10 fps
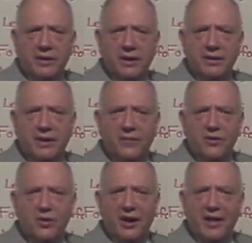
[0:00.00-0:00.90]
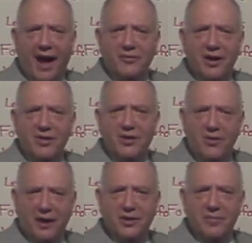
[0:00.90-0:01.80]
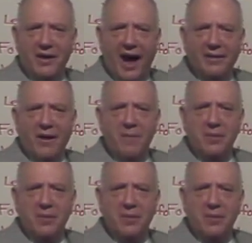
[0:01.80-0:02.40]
didn't give you an address to write to me at,